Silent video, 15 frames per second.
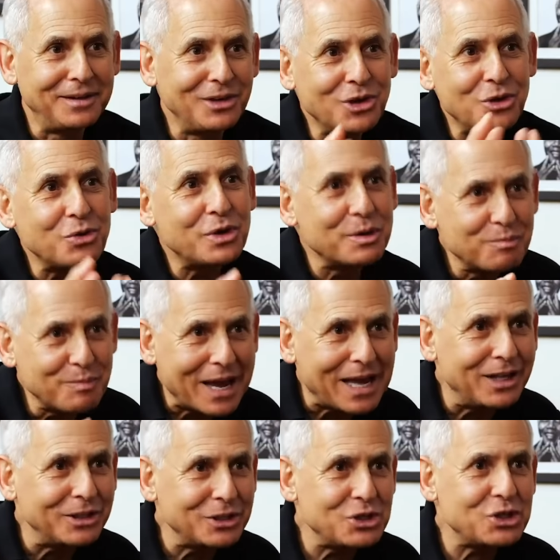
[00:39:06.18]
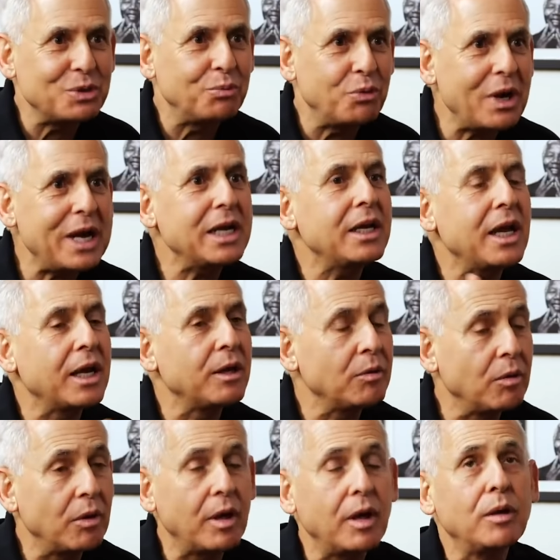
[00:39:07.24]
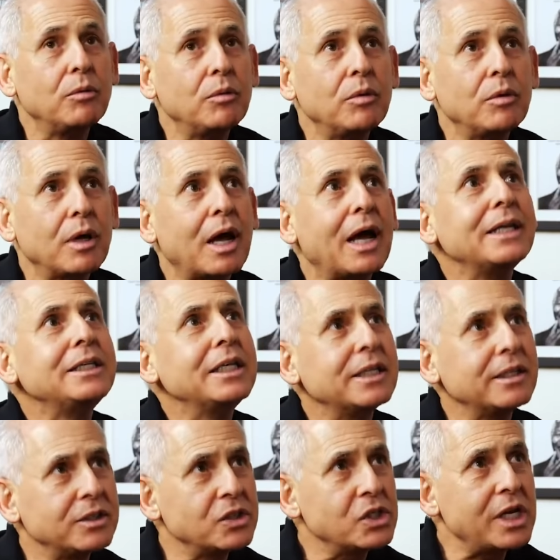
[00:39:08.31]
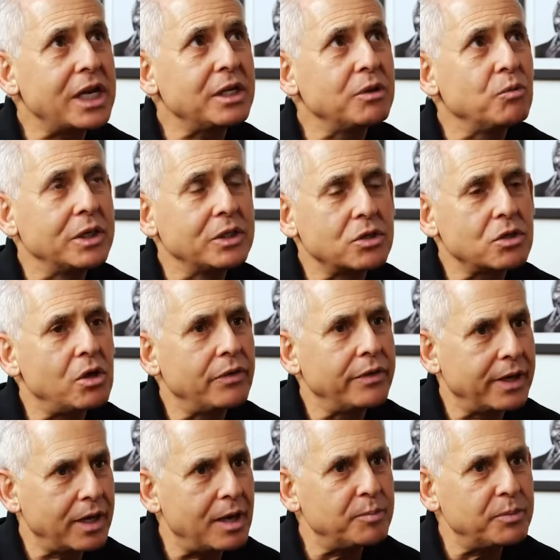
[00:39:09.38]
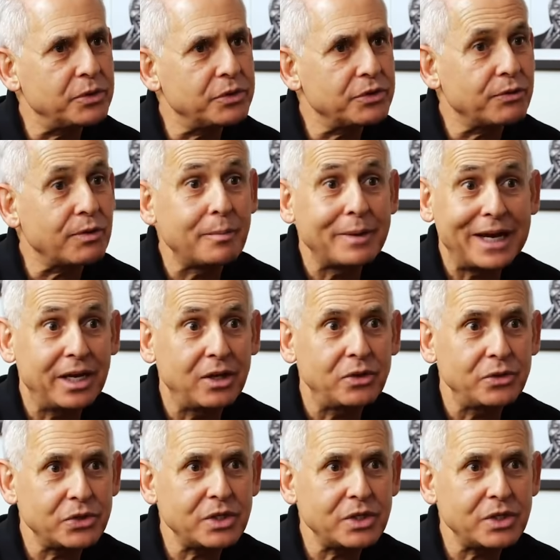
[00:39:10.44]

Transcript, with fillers: you can balance the brain. And, and I did a study once called the Couples from Hell